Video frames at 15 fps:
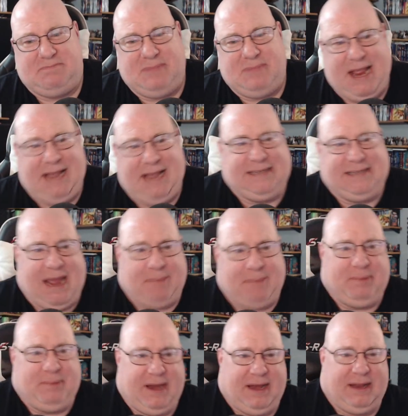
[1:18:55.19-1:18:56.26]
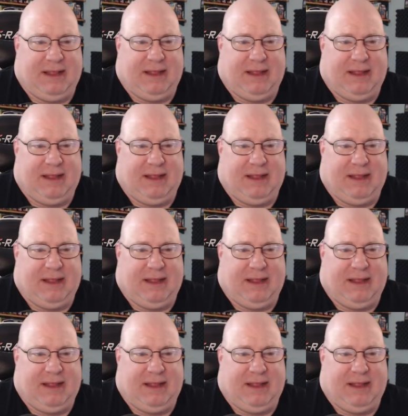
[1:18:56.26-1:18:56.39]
things happening.